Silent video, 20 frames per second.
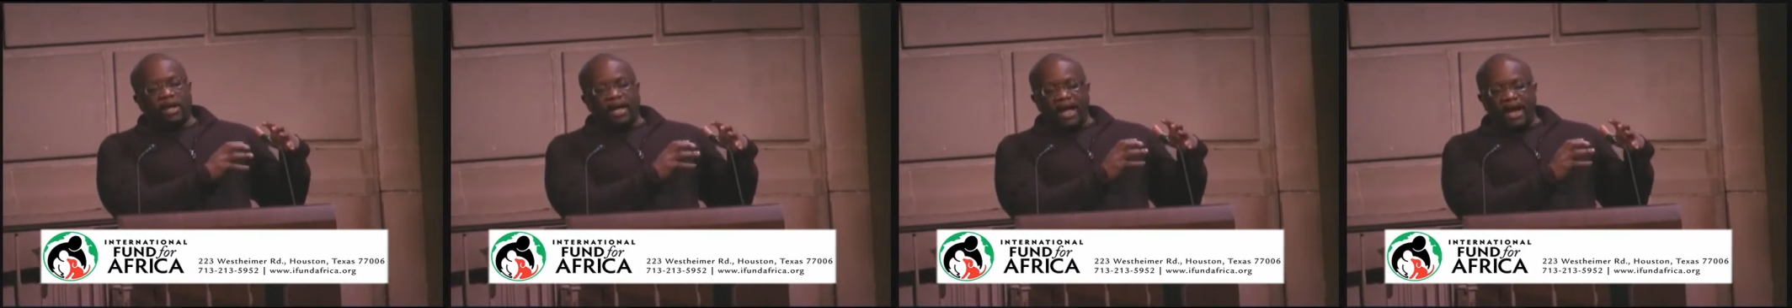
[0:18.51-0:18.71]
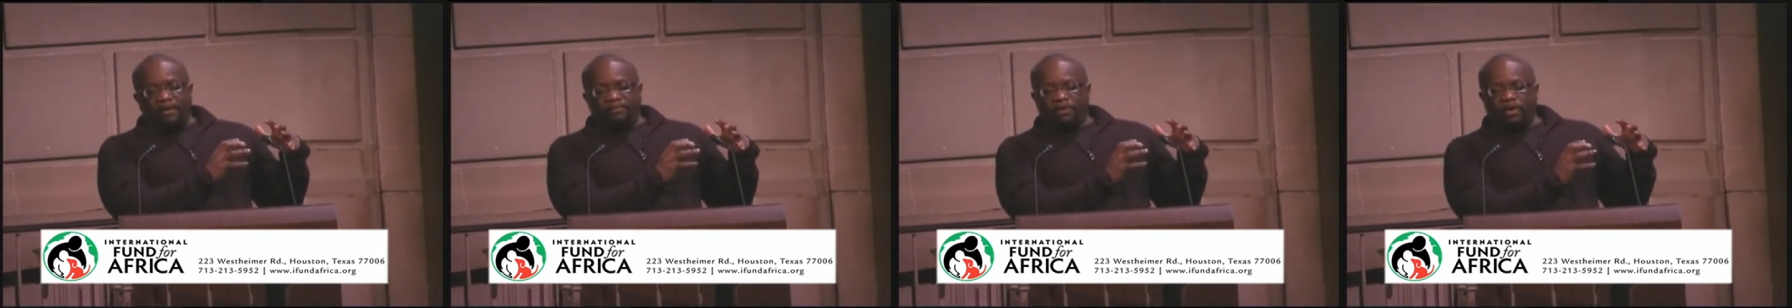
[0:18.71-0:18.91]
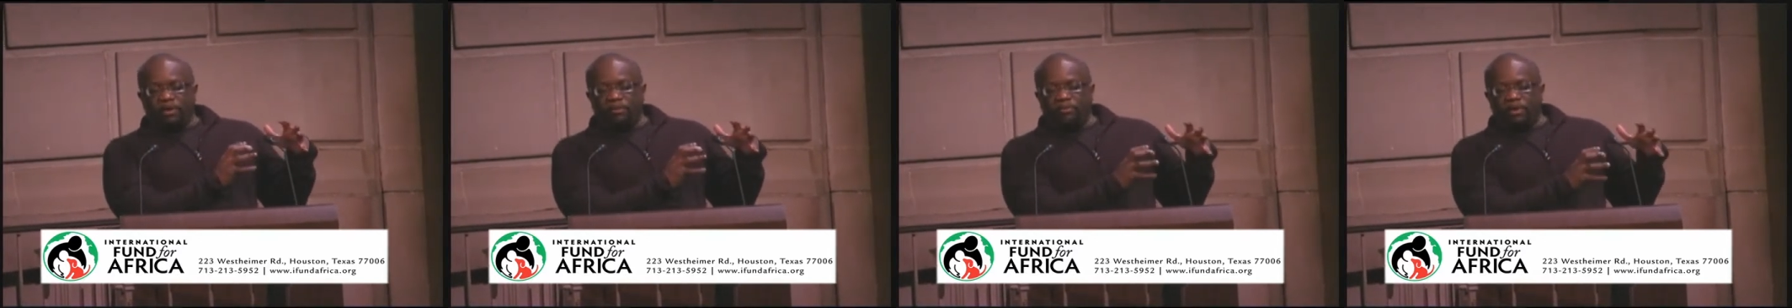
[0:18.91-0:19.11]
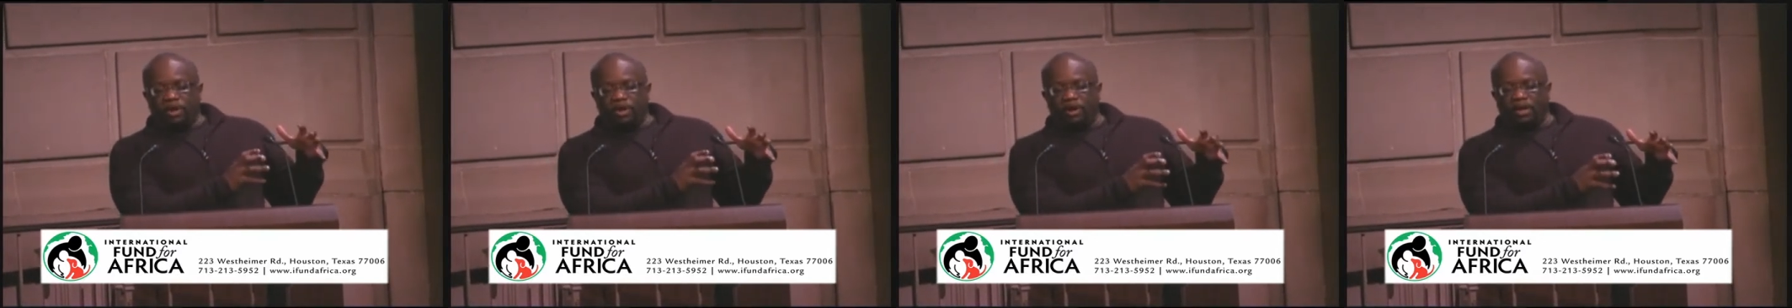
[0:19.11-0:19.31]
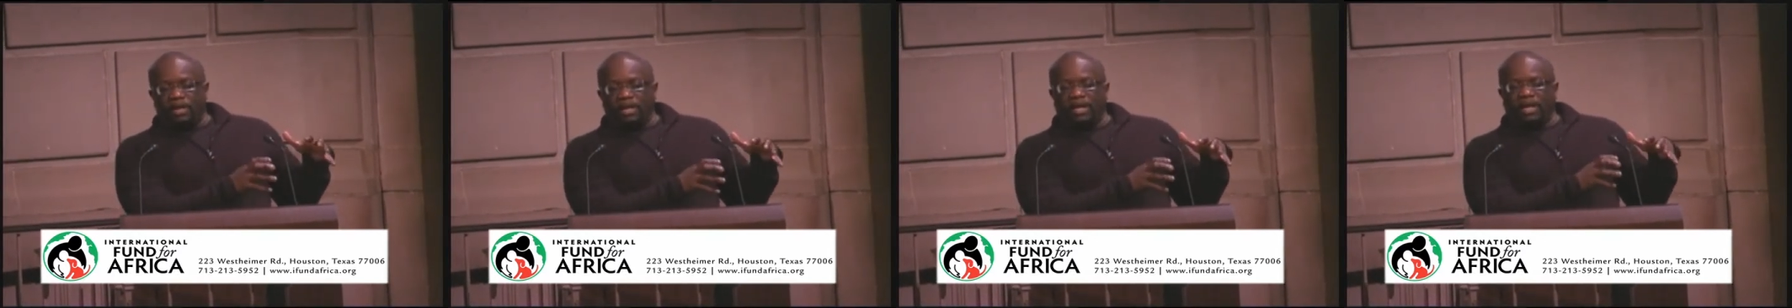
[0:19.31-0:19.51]
African
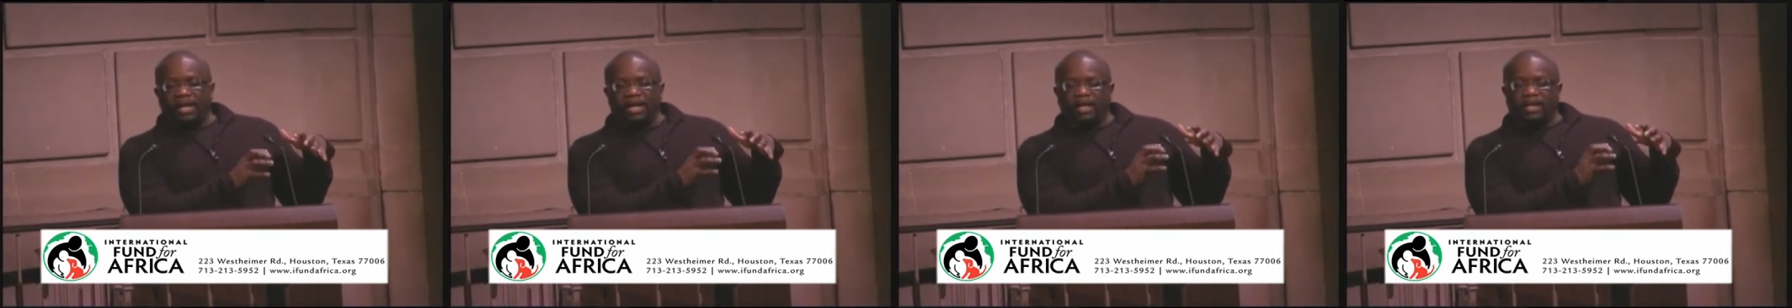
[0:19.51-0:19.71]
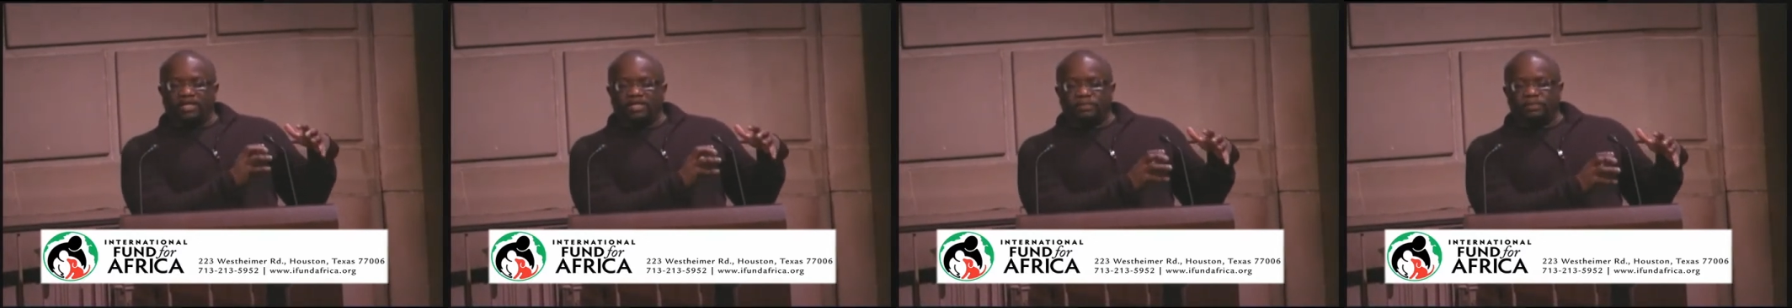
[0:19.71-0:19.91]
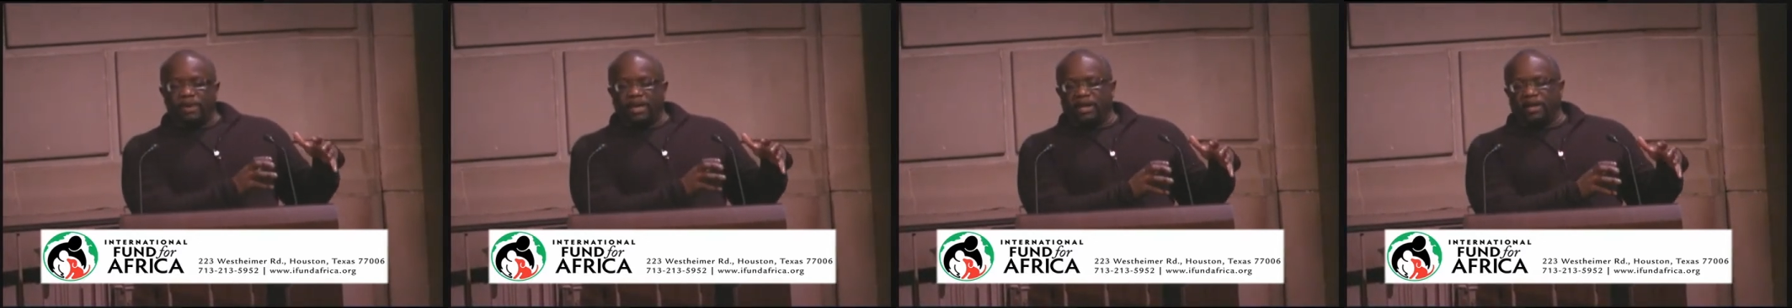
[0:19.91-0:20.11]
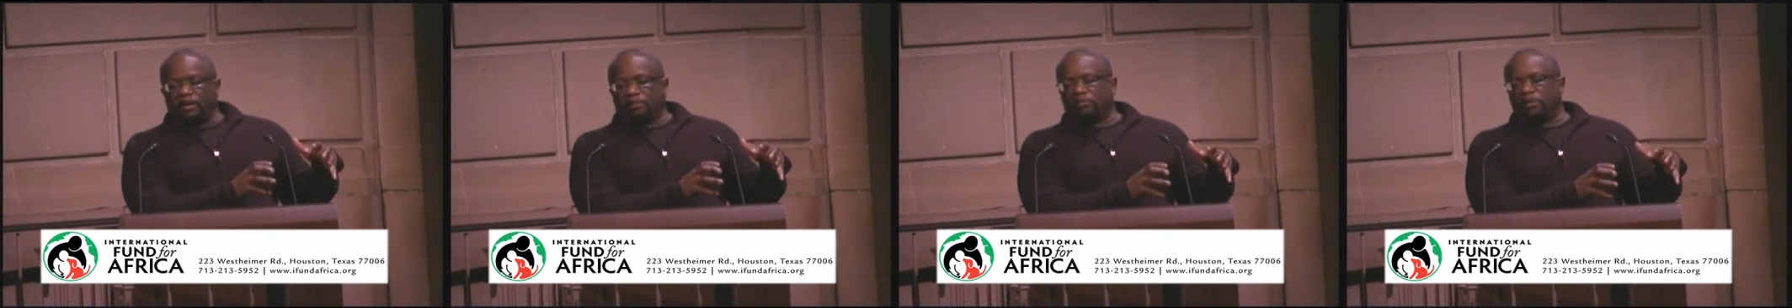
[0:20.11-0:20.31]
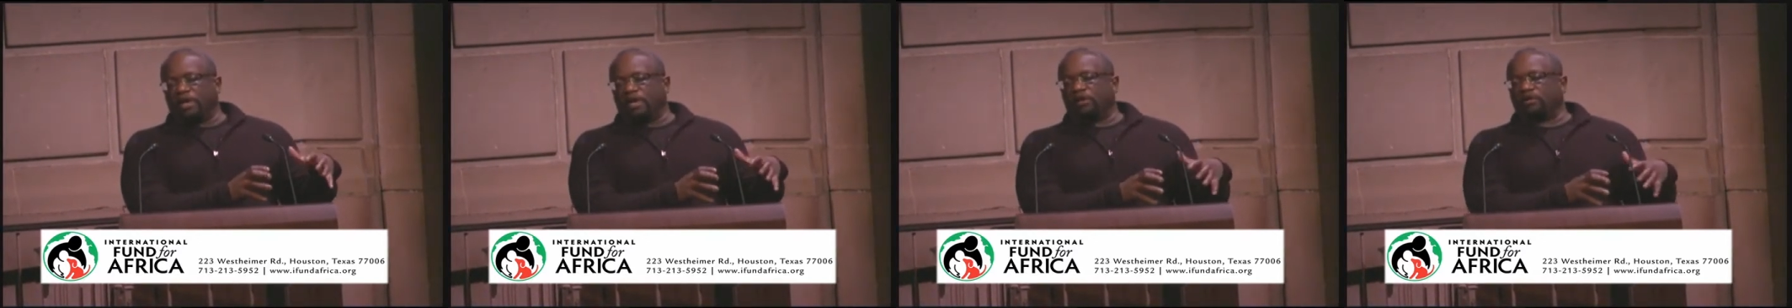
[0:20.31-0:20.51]
American and
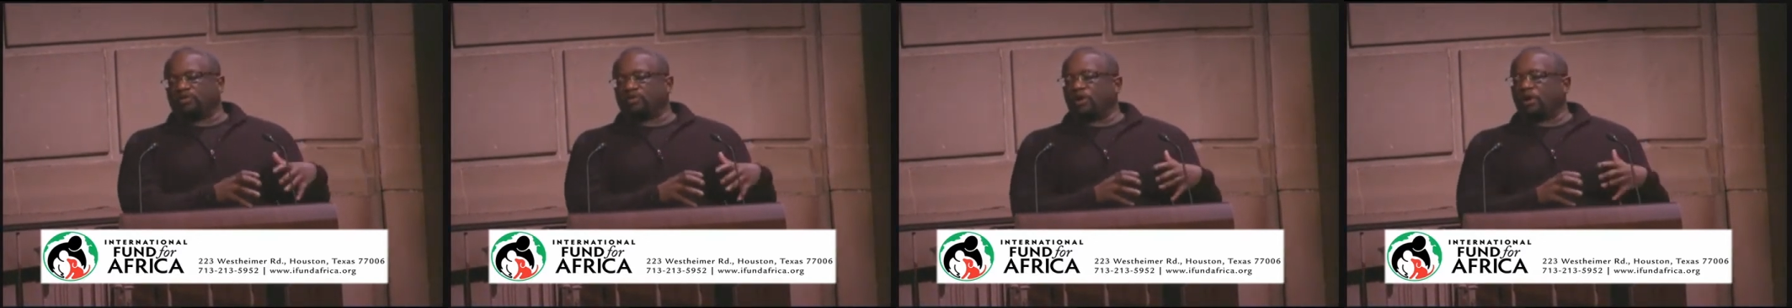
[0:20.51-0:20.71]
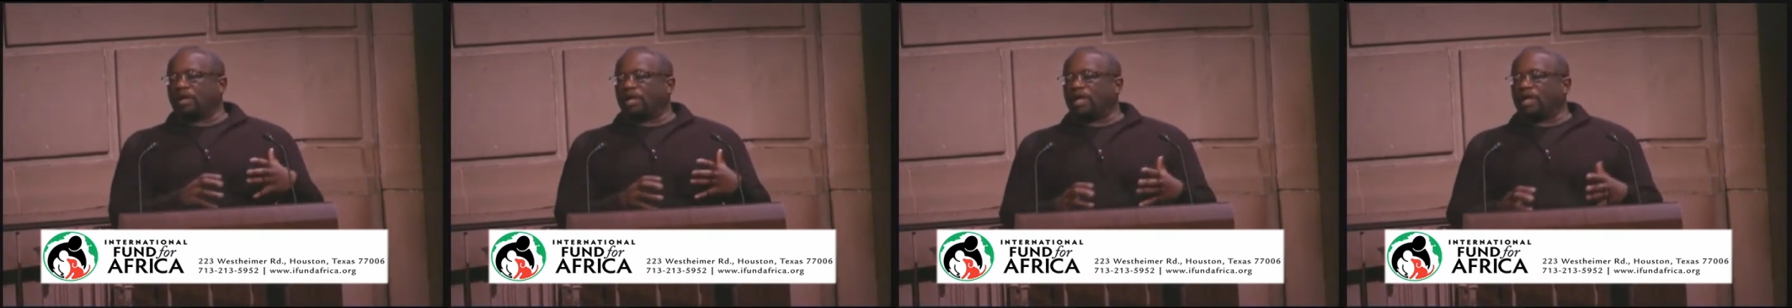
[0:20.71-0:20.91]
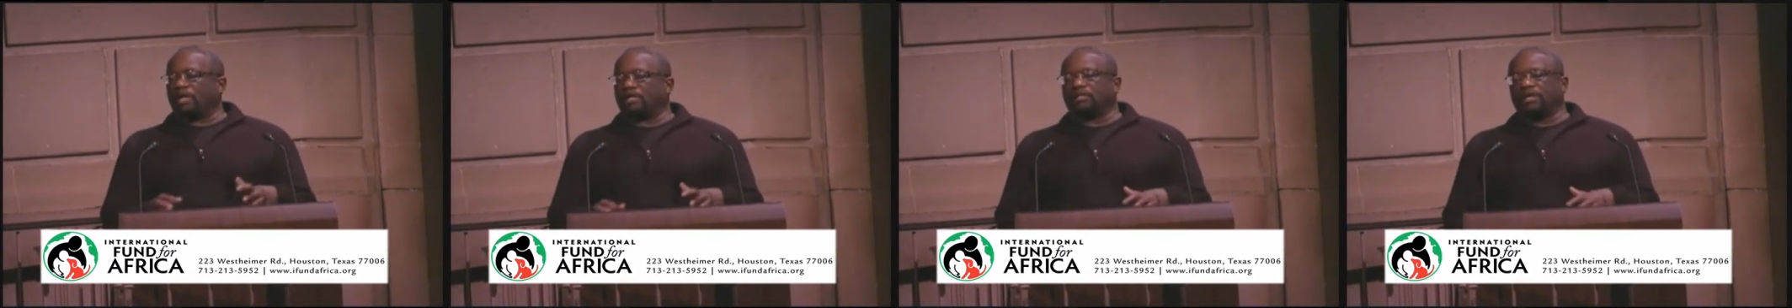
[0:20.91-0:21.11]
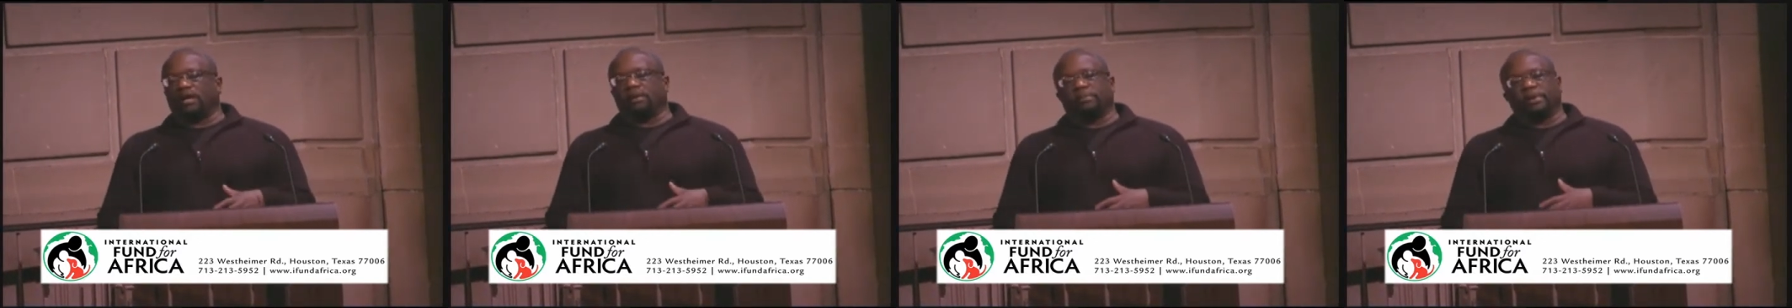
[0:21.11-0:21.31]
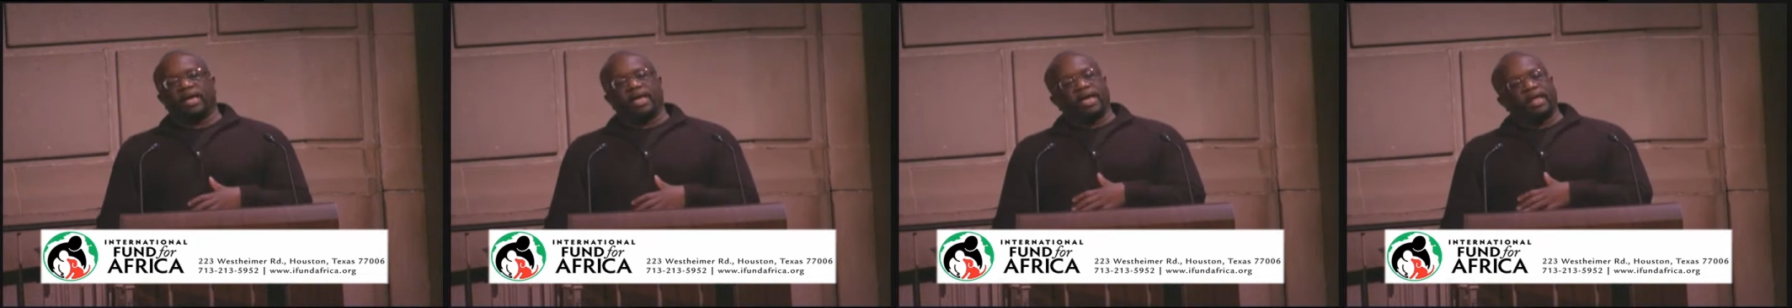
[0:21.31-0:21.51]
Hispanic males are locked
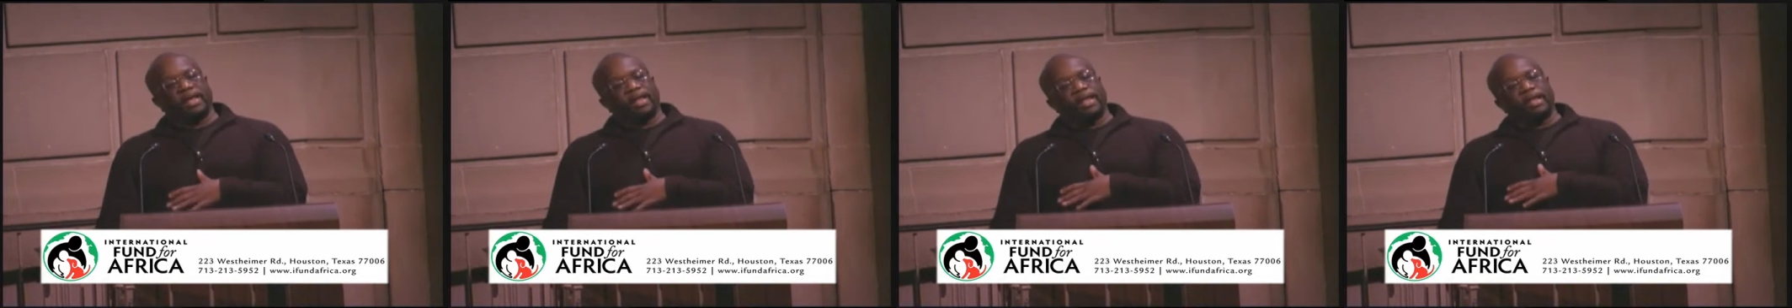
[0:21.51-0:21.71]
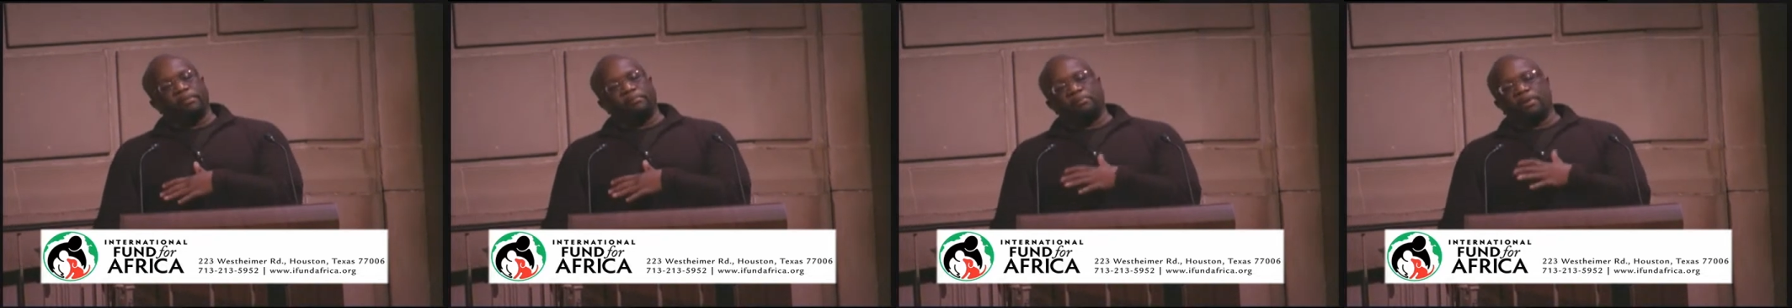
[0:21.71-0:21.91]
up at a